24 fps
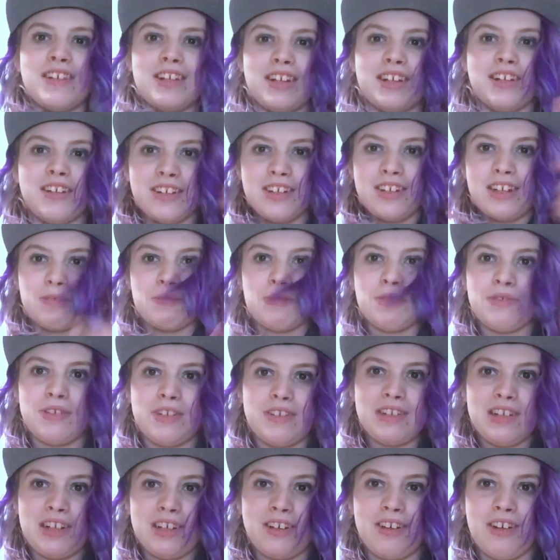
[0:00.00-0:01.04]
Dylan. I'm doing
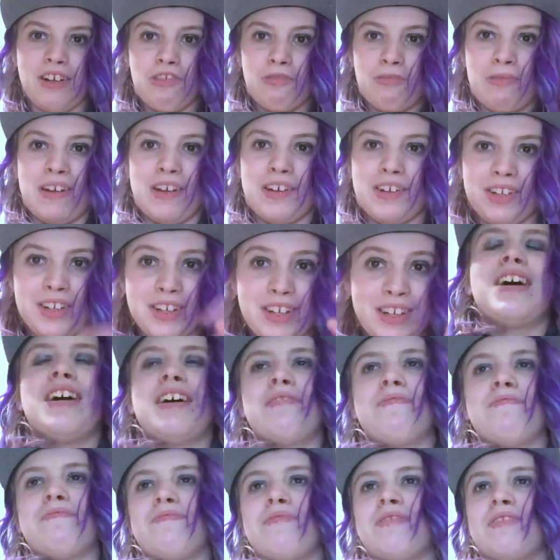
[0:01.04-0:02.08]
the Dylan cosplay.
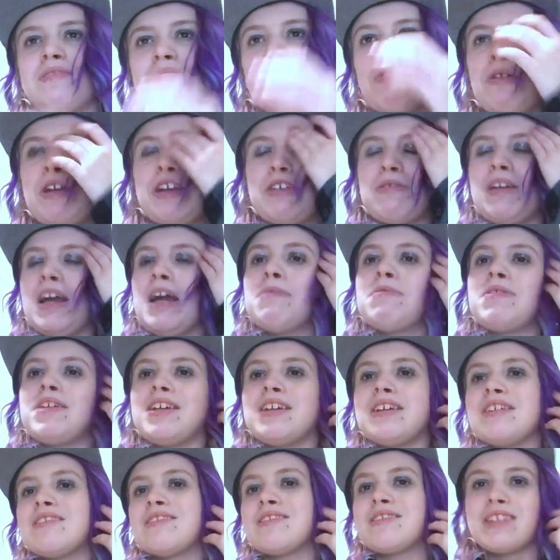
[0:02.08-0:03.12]
What makes me happy
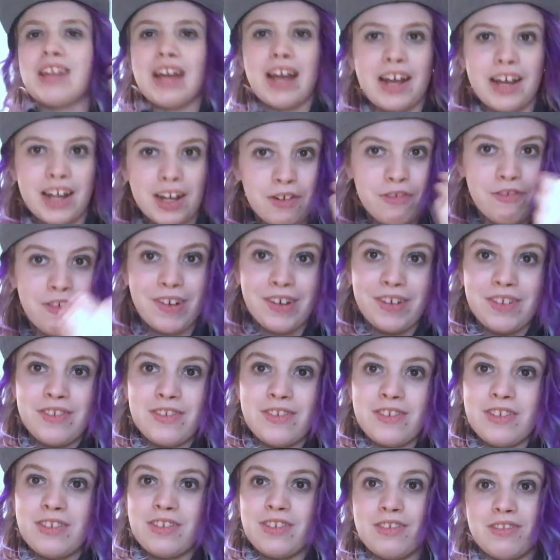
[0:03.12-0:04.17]
is hanging out with
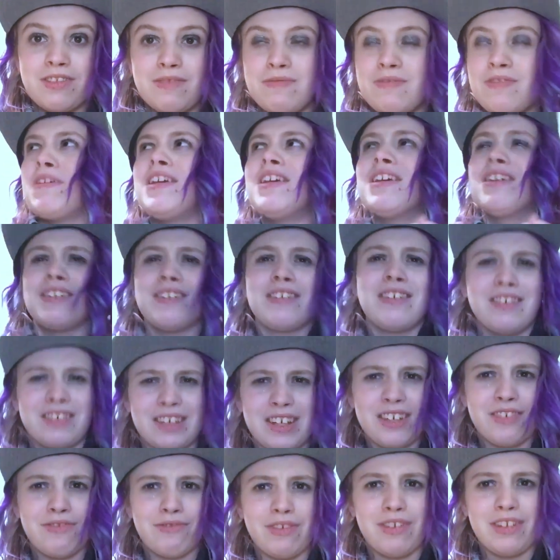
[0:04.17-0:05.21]
friends and being
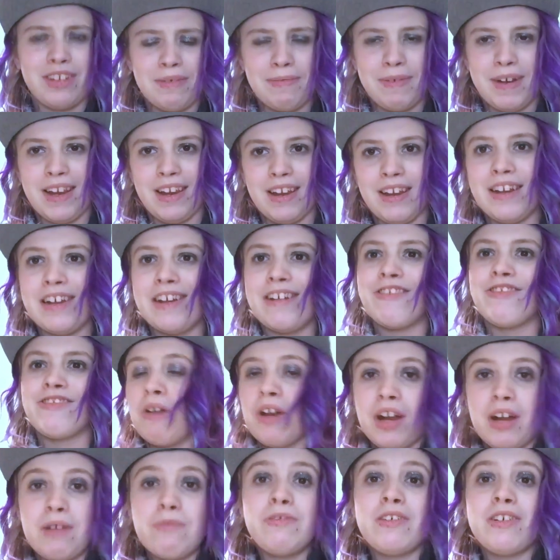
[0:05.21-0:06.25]
successful in my life.
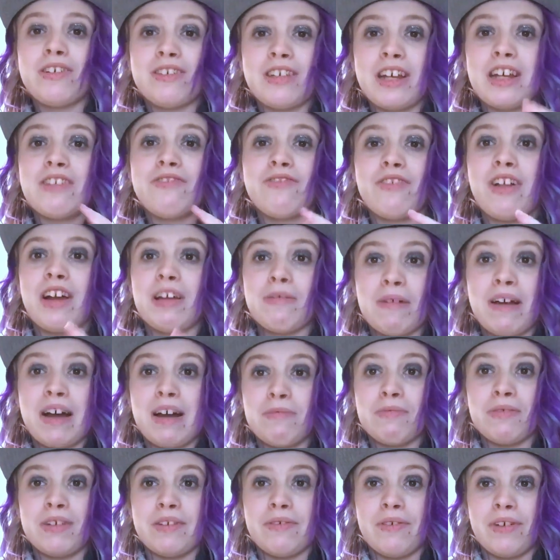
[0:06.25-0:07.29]
When I'm successful, I'm
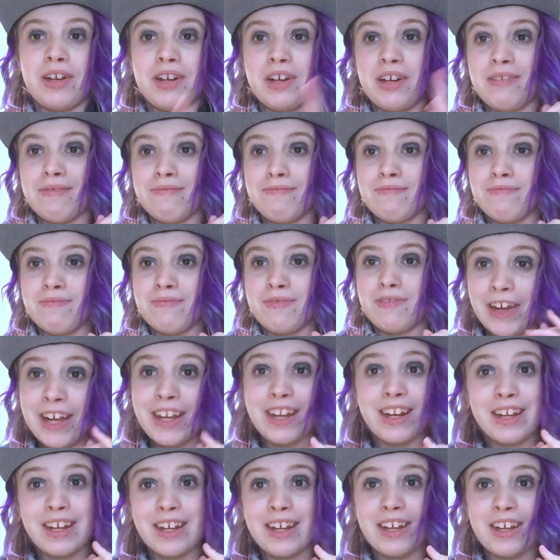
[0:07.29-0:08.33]
happy. When I'm
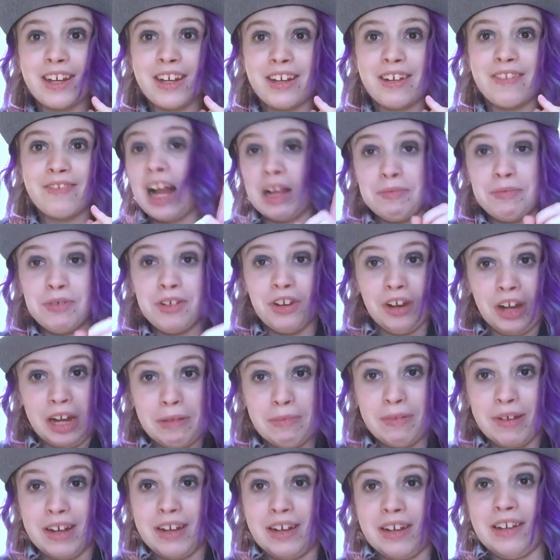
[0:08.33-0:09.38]
failing, I'm your
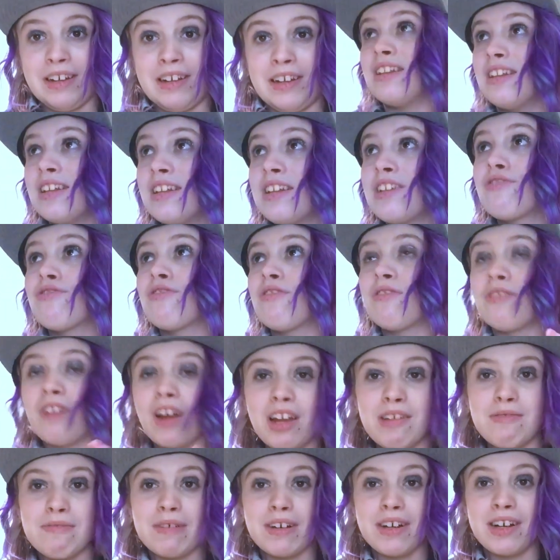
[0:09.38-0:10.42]
nightmare. Literal
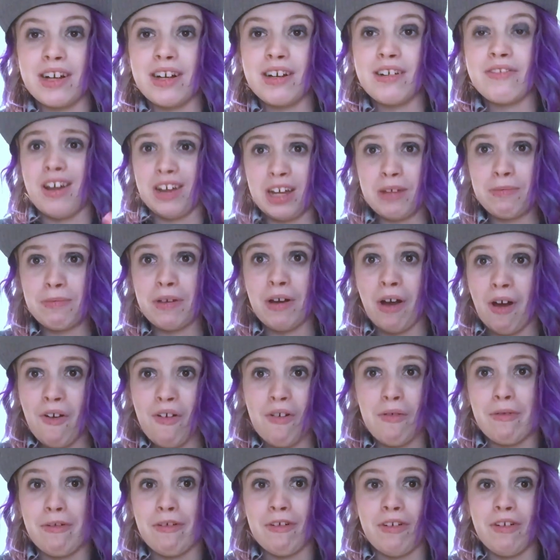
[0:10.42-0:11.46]
nightmare. I can be
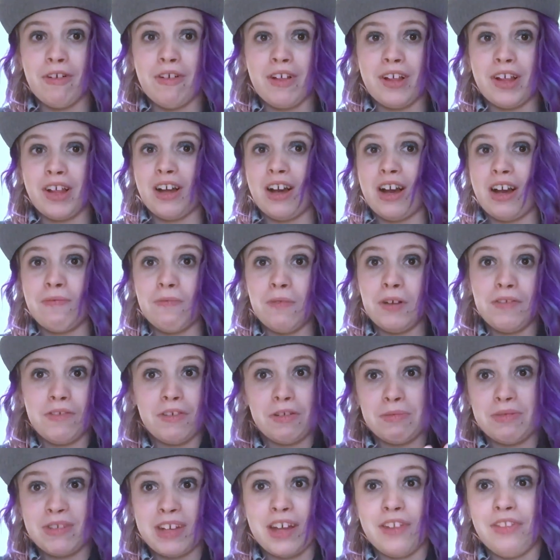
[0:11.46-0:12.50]
horrible. Like, I'm not going
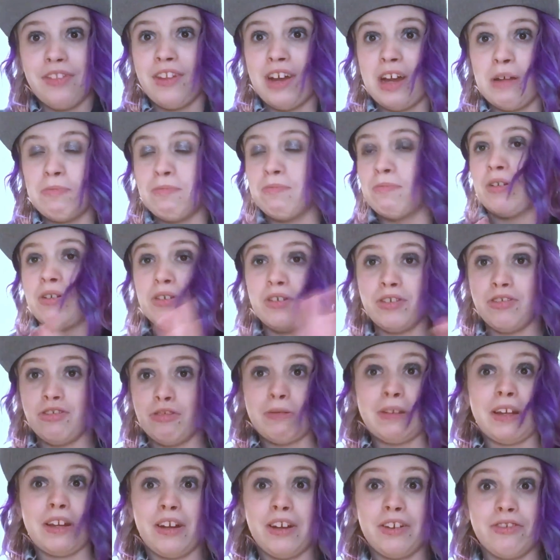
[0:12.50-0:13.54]
to pretend I'm
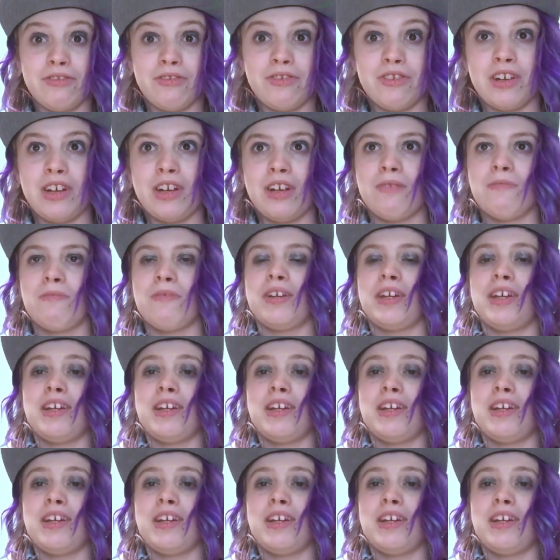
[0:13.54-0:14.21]
100% nice all the time.